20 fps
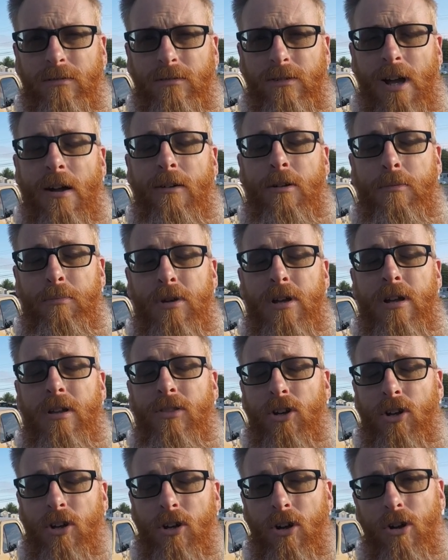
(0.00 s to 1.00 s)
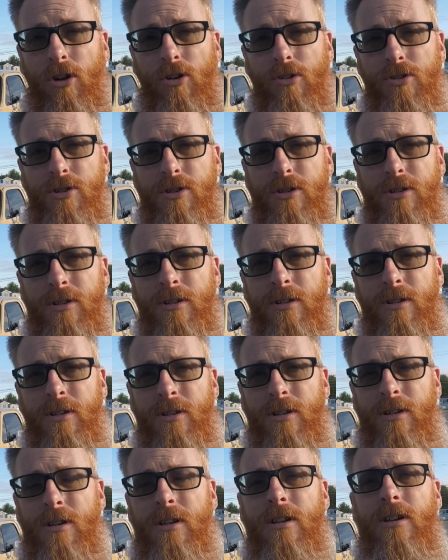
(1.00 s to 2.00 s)
I repeat, the curse
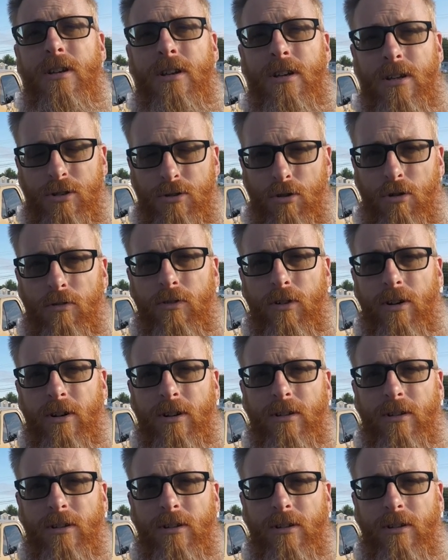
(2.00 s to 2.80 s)
is over.